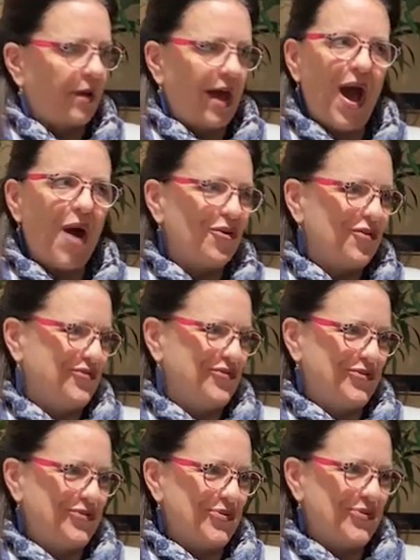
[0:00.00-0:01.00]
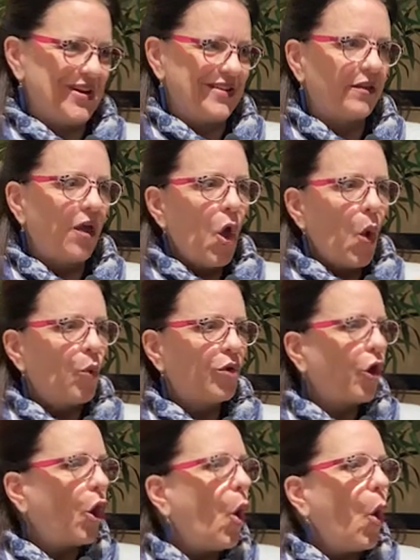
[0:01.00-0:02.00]
powerful stories
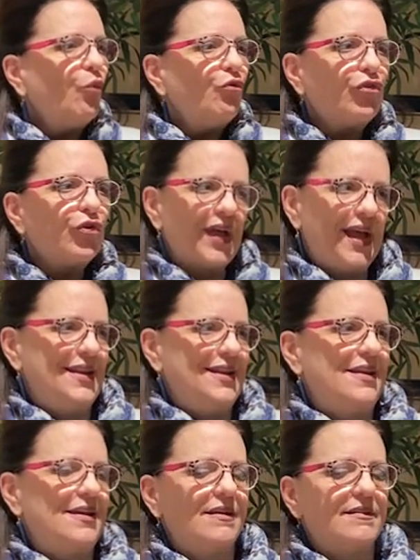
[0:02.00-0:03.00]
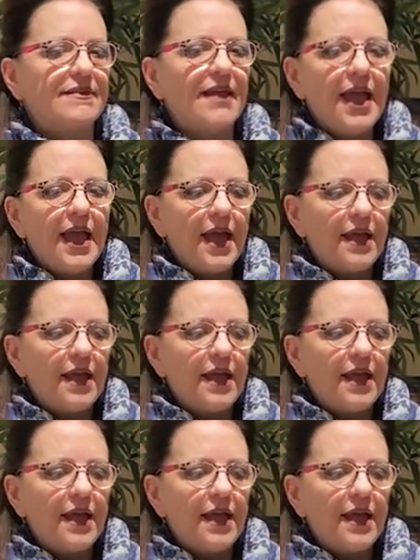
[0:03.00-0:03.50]
with hopeful endings.